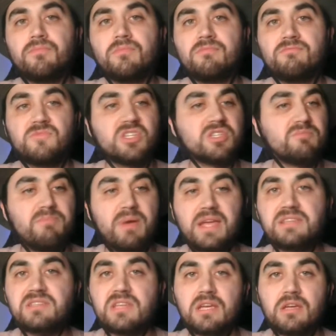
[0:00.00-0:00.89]
Just
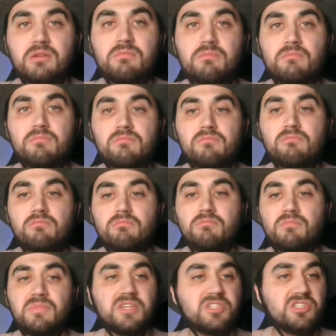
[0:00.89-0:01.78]
basic.
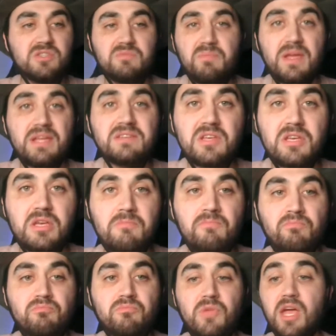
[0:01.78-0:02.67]
It's just basic.
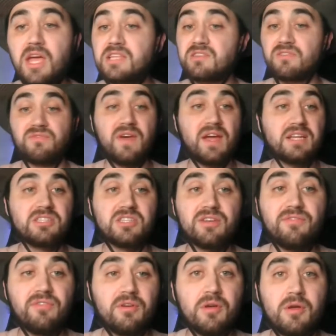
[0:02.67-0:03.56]
It's
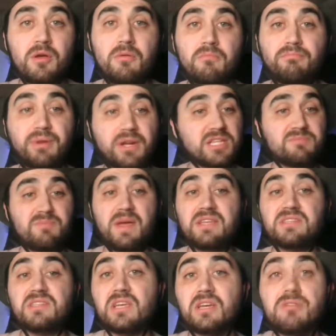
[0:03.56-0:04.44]
effective, but it's
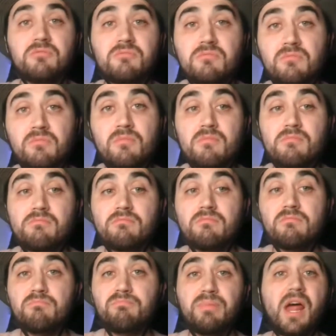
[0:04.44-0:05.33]
basic.
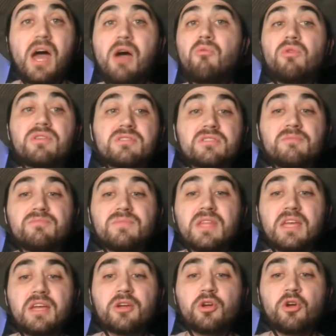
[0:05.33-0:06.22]
But I want
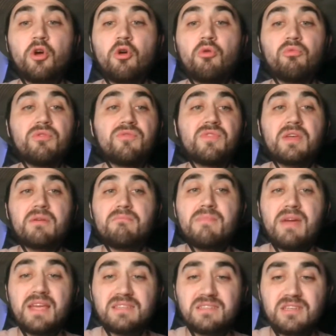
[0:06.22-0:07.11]
something with the
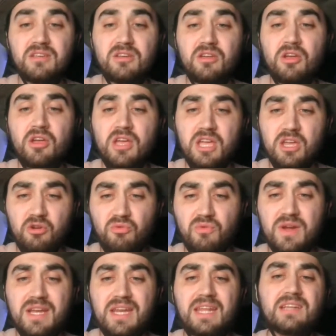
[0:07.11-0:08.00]
amazing
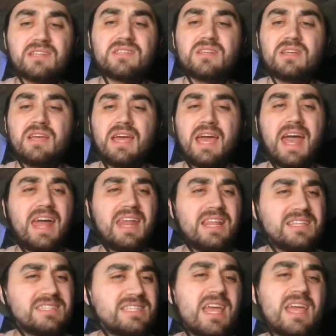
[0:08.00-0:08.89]
ingredients, and
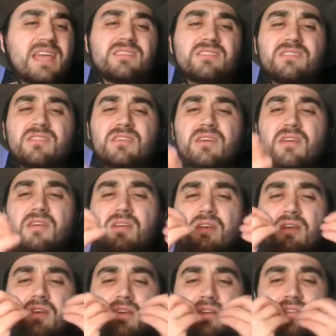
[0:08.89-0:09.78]
it tastes
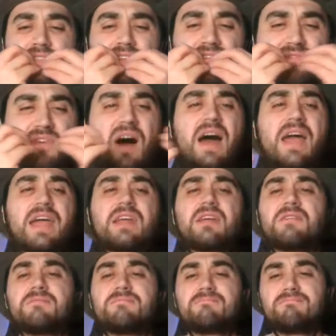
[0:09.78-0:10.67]
divine.
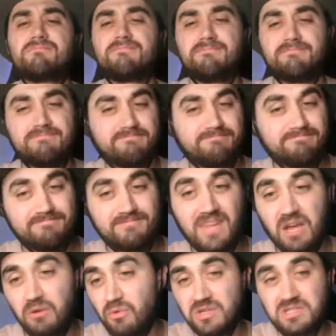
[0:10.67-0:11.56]

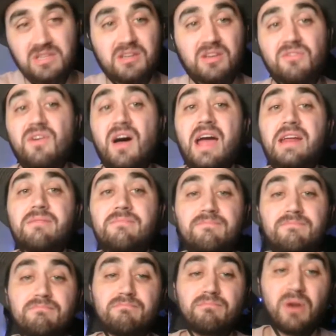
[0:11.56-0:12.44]
It wasn't divine,
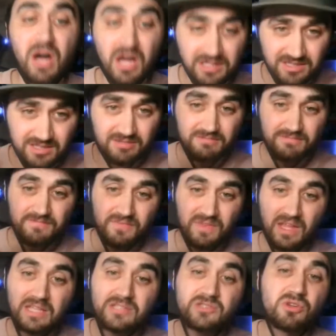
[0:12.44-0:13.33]
but
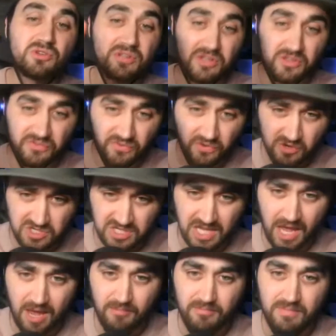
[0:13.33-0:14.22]
it's only the first
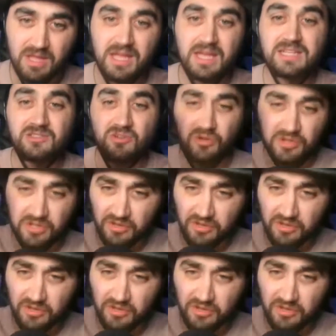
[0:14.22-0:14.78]
game. It's only the